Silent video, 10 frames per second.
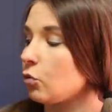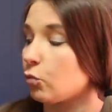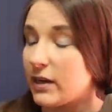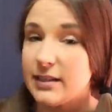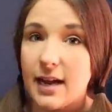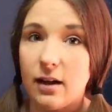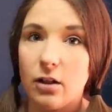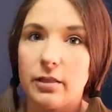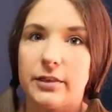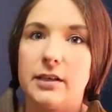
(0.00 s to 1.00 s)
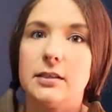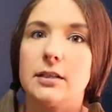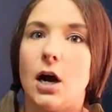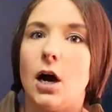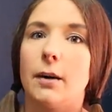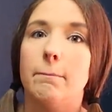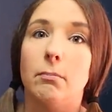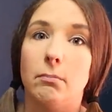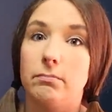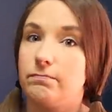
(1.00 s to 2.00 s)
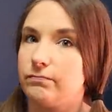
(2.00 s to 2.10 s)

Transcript: Retail, these are mm,